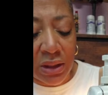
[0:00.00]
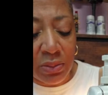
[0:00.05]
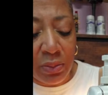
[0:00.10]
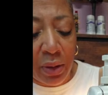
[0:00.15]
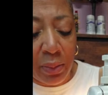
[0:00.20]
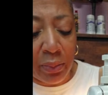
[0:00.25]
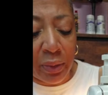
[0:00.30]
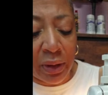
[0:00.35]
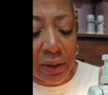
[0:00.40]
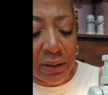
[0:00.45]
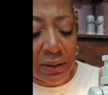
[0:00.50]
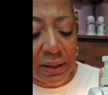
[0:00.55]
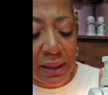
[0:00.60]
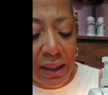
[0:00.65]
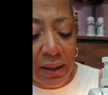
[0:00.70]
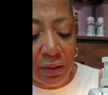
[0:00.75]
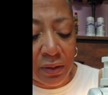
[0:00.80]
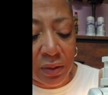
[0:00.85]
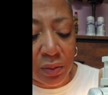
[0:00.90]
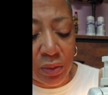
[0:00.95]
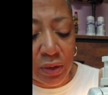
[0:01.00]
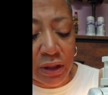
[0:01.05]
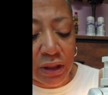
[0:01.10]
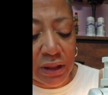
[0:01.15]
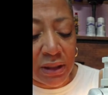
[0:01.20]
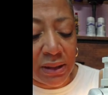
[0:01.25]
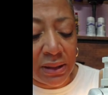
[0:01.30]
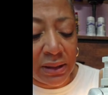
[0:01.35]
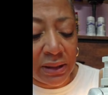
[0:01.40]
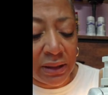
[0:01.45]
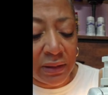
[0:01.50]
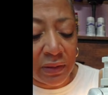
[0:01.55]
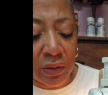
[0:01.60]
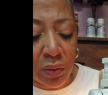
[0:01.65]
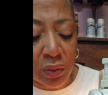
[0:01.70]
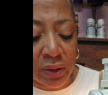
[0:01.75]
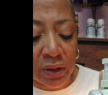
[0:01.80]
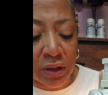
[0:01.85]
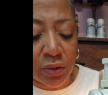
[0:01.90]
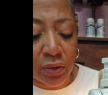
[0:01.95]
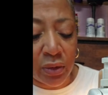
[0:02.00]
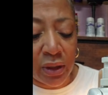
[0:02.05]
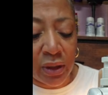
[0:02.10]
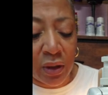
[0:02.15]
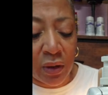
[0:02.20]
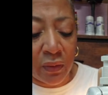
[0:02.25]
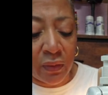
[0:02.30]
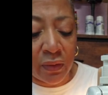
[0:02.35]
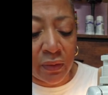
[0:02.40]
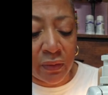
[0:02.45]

my mother's house, which she lives one street over